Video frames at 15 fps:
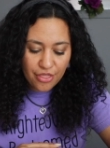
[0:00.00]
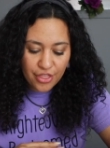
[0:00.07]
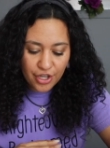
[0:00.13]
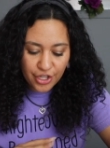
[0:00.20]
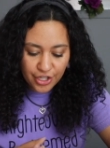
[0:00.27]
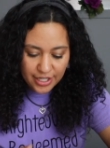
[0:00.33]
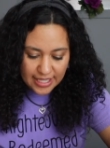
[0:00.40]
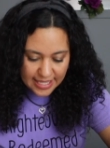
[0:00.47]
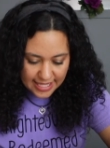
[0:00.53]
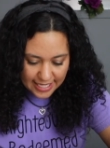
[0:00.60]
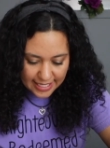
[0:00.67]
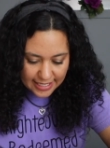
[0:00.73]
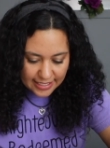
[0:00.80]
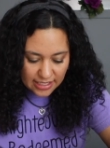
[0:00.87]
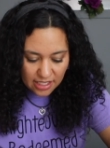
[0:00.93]
the good
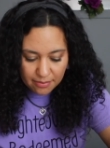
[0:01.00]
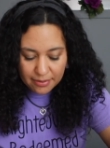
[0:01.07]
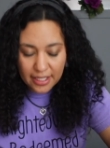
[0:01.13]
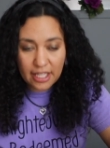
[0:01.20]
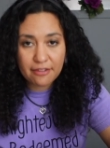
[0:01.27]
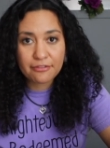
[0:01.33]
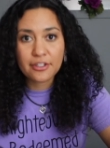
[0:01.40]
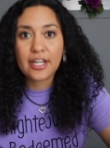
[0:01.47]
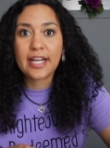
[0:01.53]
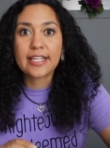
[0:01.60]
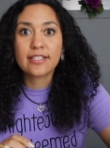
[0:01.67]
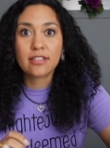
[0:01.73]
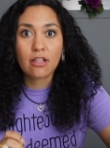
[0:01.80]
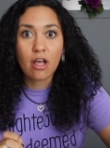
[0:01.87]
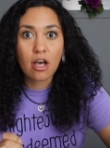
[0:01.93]
things He planned for
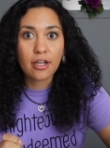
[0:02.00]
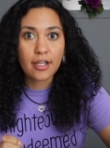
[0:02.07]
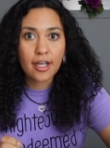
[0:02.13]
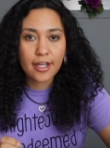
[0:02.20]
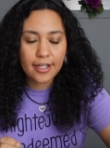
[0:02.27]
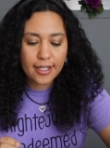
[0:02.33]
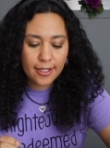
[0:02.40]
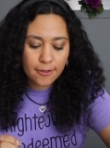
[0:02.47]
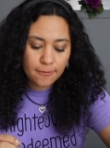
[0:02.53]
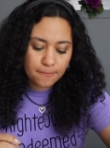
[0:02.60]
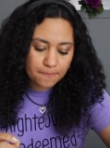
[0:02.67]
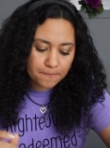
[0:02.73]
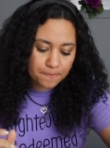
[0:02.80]
us long ago.